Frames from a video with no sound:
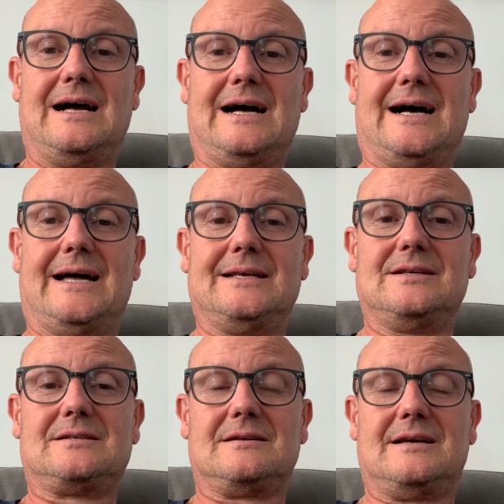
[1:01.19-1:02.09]

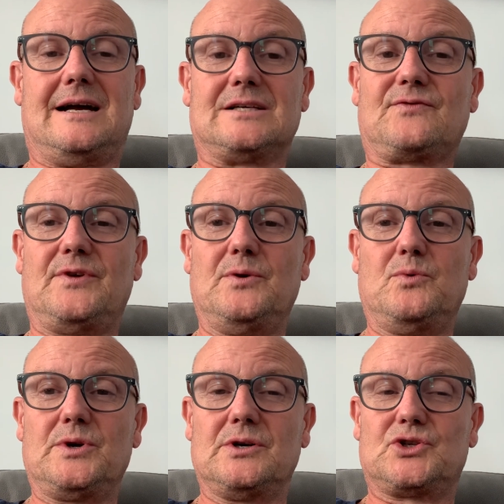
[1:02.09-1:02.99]
And as for the
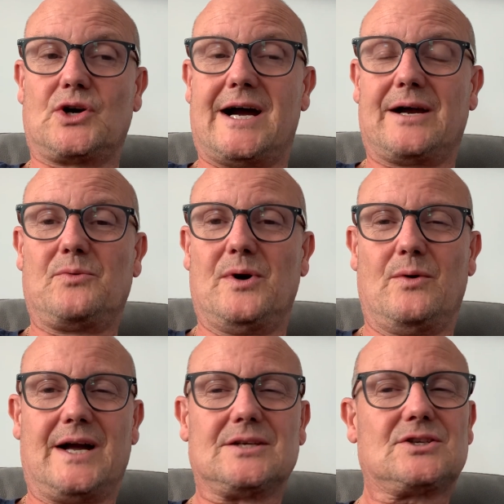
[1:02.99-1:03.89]
wooden track, well, that's